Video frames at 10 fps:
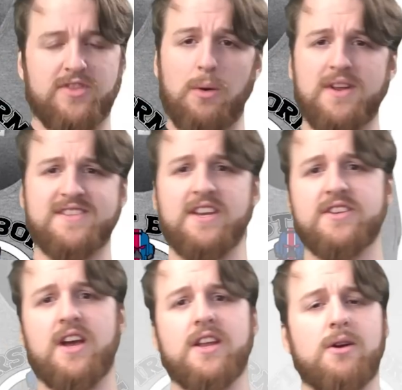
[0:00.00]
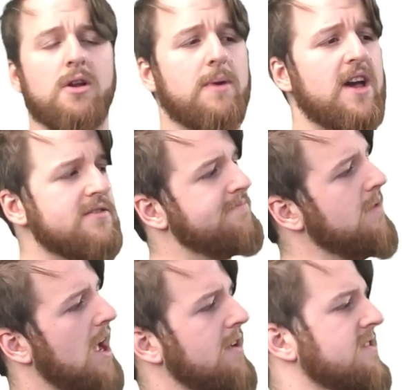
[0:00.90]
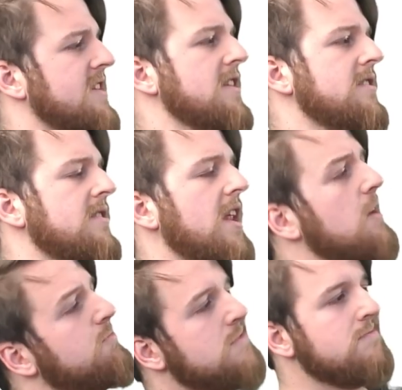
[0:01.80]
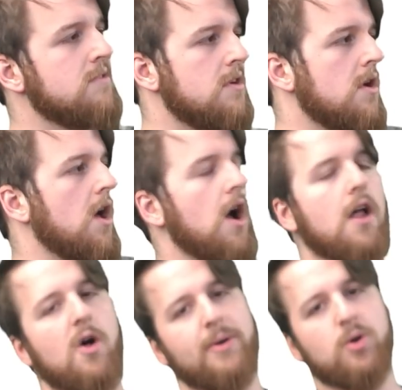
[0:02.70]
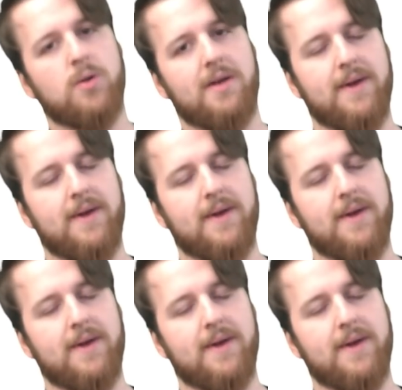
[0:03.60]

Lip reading: Don't want a t-shirt, don't want a merch. I understand. You know, can't all be cool like